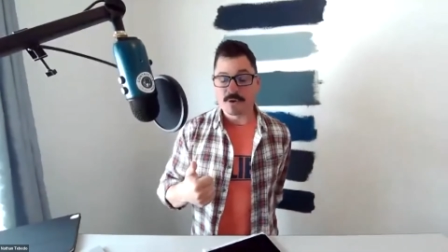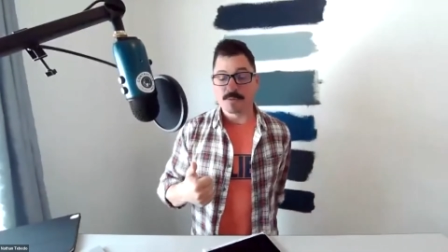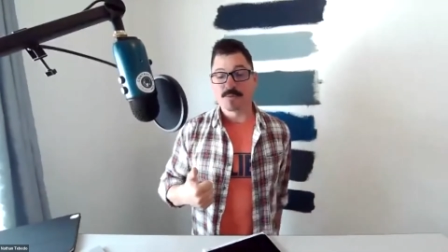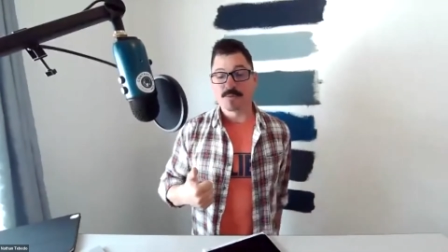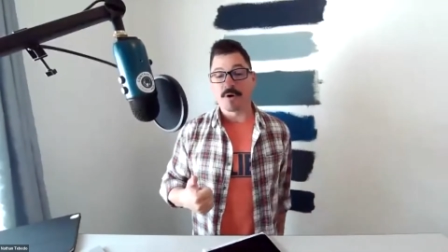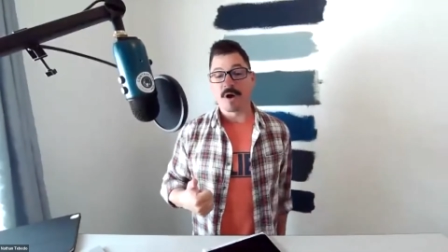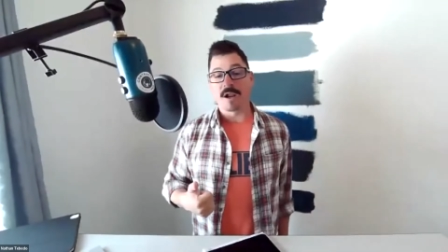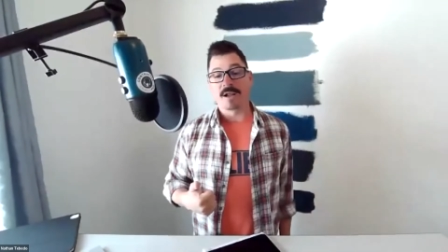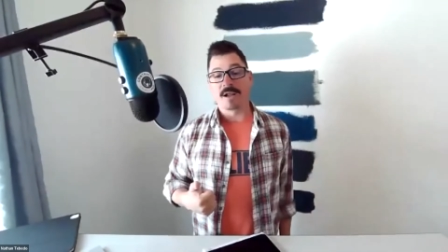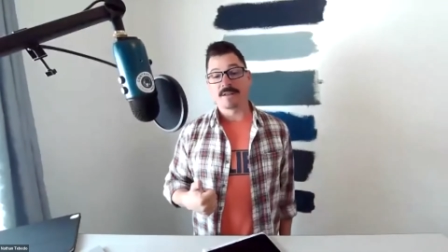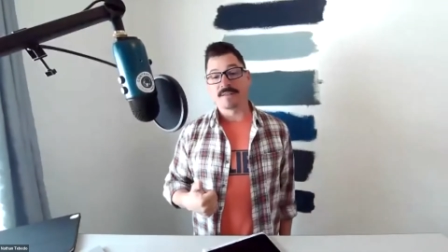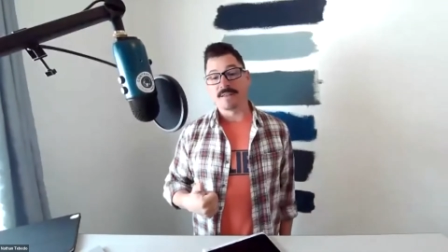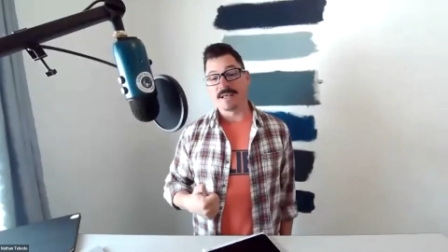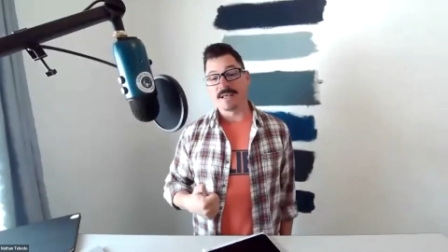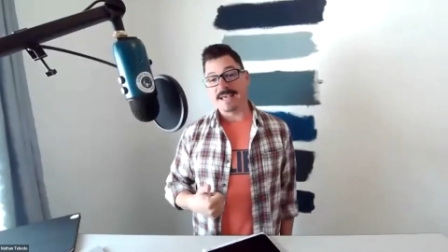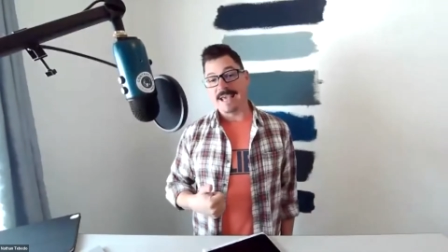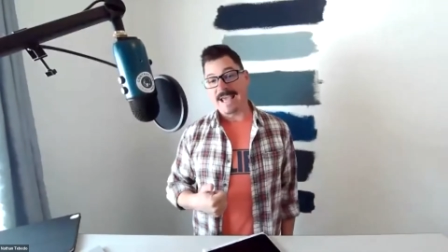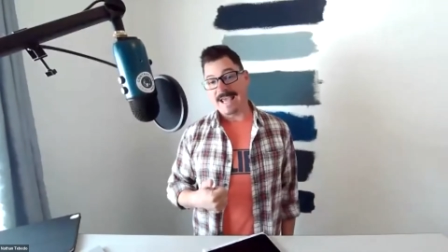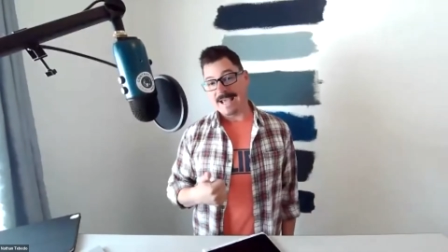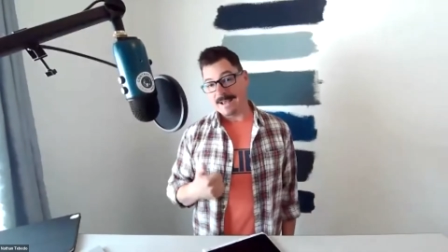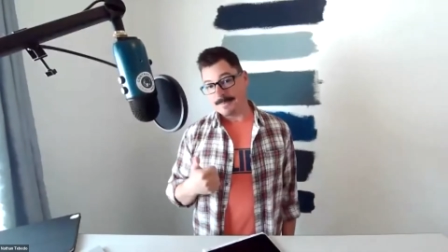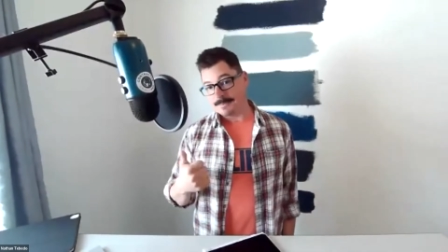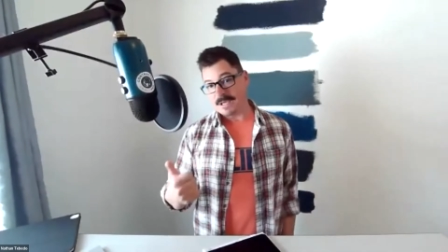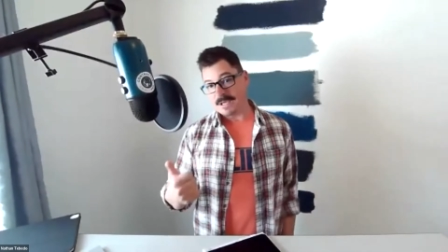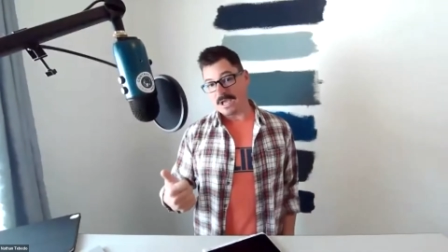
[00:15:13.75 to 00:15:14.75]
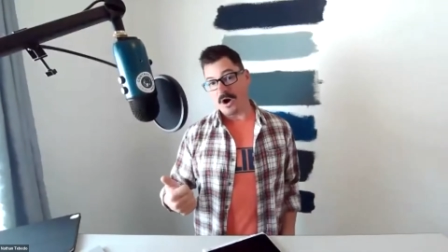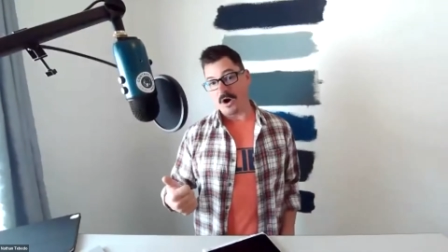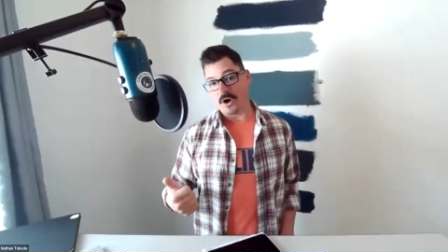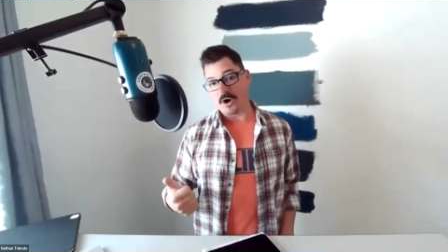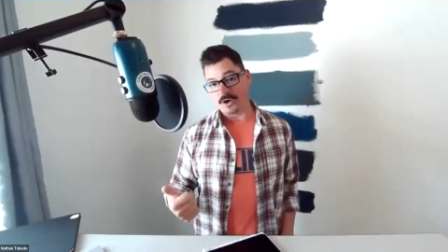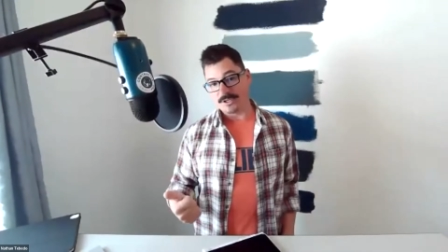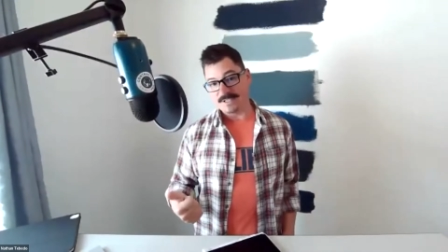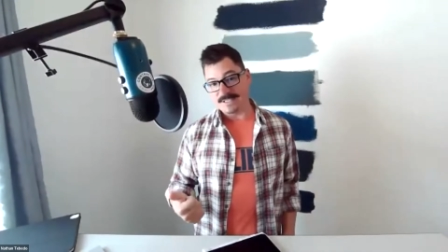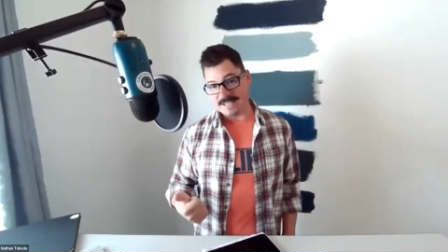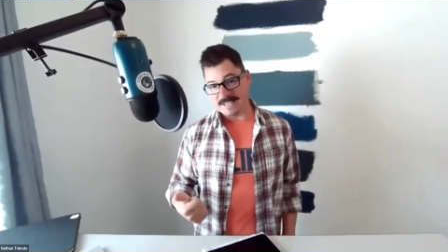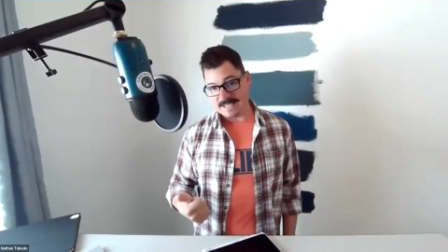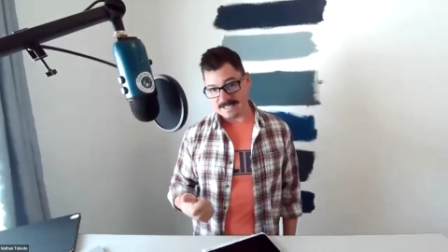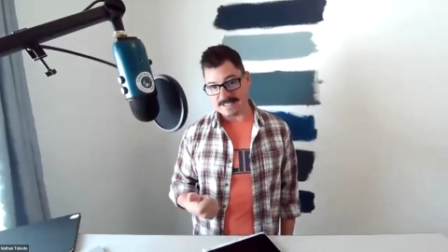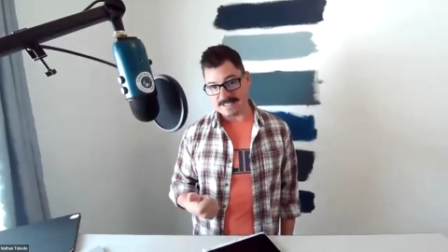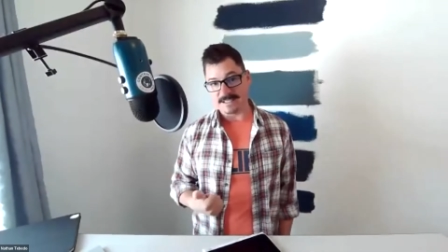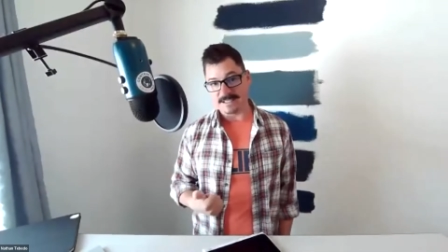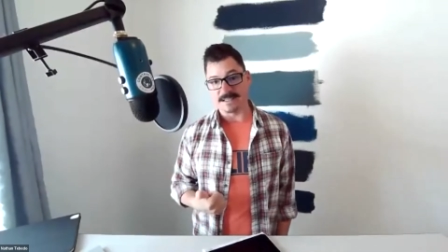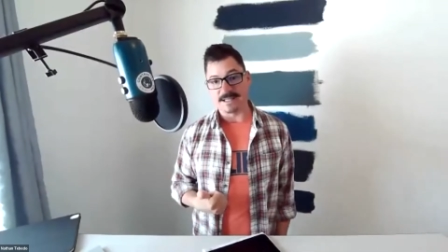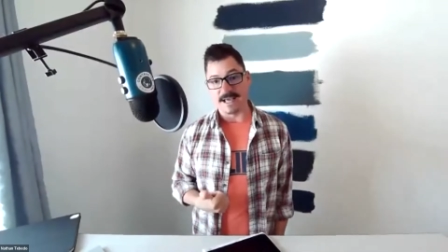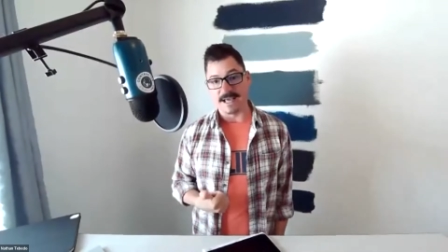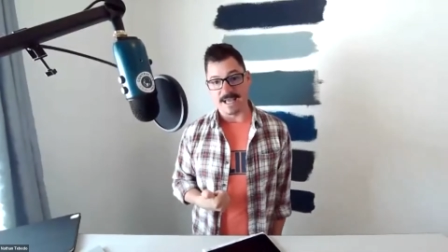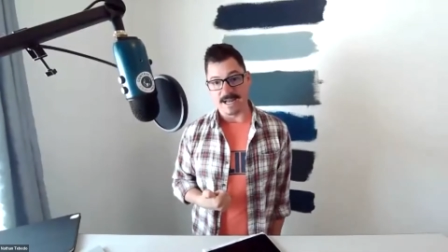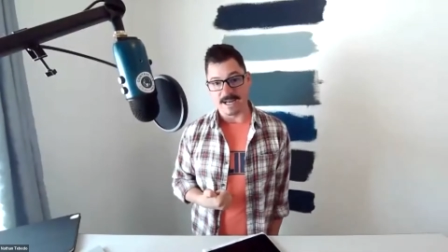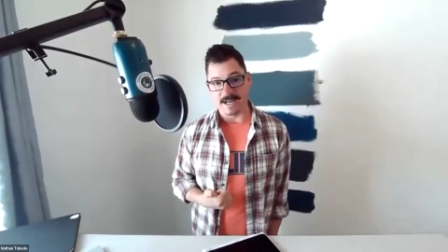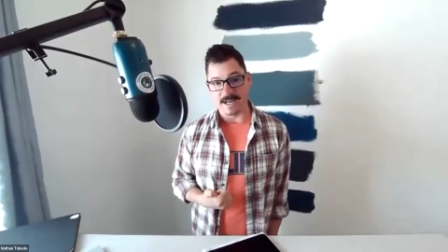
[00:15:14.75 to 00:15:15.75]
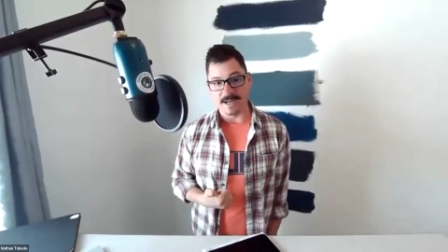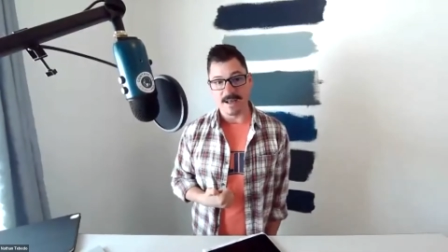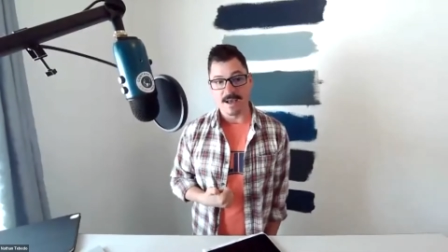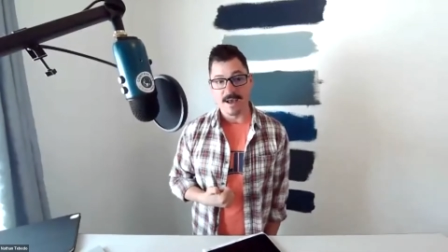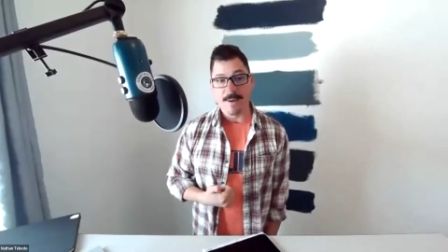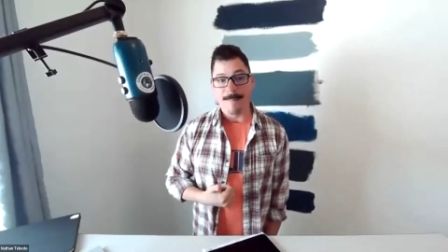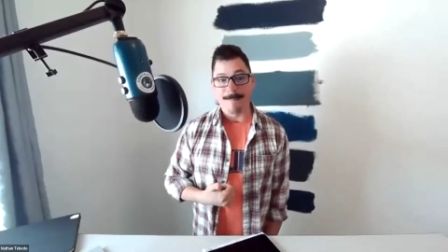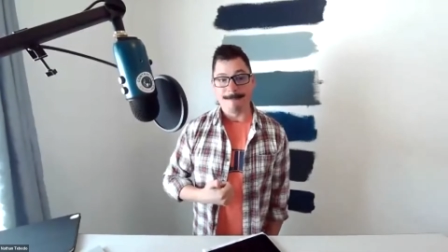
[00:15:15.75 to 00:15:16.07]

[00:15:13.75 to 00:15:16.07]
product that can be articulated